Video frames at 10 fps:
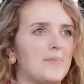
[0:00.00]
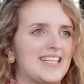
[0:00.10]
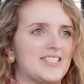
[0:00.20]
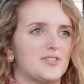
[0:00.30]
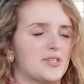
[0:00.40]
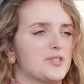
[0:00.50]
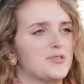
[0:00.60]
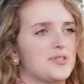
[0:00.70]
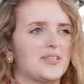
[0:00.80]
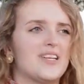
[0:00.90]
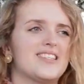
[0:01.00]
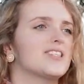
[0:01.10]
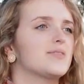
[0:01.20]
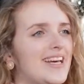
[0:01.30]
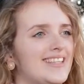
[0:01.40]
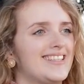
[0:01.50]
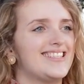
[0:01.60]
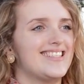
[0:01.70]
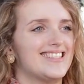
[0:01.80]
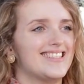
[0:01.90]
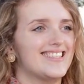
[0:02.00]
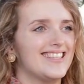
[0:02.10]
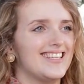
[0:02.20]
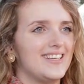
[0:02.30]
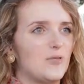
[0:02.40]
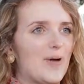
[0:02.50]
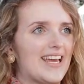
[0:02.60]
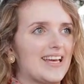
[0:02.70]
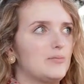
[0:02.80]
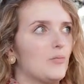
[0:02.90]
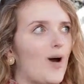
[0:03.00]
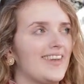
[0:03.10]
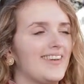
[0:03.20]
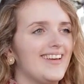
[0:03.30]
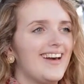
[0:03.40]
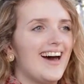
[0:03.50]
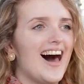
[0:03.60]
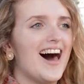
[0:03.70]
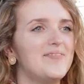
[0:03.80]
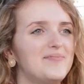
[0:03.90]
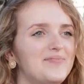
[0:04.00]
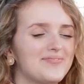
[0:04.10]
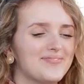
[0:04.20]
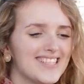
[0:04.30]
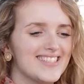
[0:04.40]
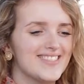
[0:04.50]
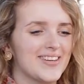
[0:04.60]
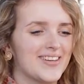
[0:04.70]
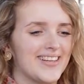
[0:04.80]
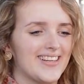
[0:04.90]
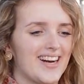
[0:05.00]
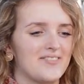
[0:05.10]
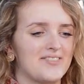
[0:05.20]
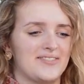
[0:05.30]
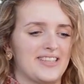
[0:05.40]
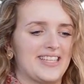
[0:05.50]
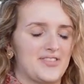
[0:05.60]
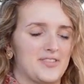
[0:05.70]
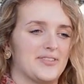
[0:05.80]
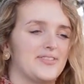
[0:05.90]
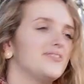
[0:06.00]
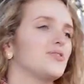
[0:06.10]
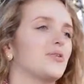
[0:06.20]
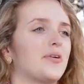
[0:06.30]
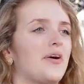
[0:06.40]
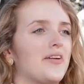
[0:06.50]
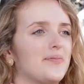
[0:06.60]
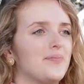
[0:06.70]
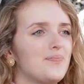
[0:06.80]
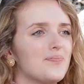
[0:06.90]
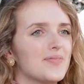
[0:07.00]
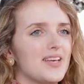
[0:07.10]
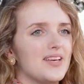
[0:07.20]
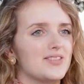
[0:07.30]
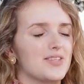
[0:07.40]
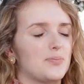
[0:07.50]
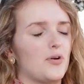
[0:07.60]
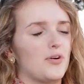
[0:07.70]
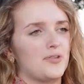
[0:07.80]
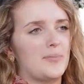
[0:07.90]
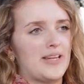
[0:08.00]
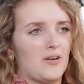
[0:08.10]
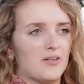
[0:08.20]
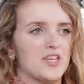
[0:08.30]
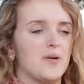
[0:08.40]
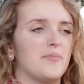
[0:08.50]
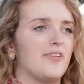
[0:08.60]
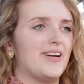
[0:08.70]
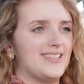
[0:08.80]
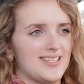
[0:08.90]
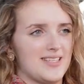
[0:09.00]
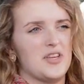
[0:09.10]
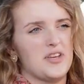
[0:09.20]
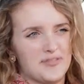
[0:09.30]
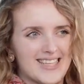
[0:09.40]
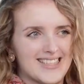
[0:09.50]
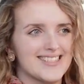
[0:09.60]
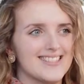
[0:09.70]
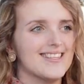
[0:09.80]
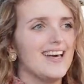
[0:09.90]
My social circle has expanded since week 1, so I've definitely drawn on support from my long-term friends and new friends.